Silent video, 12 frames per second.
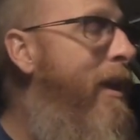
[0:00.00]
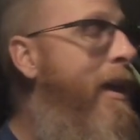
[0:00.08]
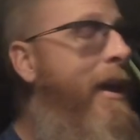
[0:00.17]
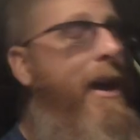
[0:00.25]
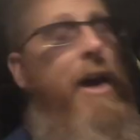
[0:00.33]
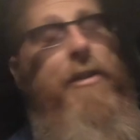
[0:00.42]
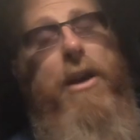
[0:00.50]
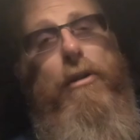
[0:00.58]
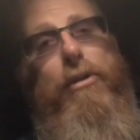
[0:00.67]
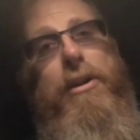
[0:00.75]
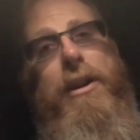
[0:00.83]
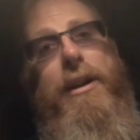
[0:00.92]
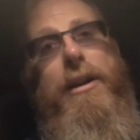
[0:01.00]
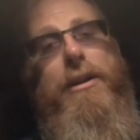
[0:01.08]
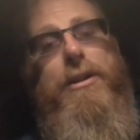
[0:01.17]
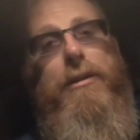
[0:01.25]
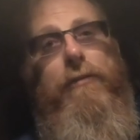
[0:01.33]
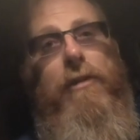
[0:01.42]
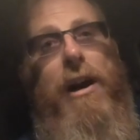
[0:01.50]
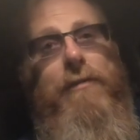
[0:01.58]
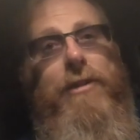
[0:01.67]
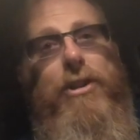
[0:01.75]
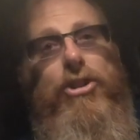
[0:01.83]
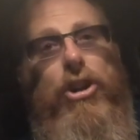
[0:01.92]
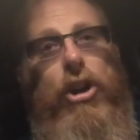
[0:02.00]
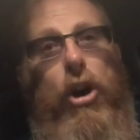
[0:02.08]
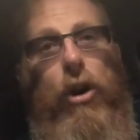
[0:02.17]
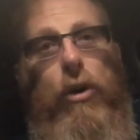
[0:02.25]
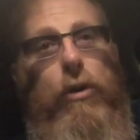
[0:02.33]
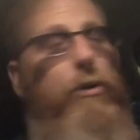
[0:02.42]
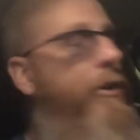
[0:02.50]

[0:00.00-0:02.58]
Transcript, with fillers: And the other thing is the five-digit code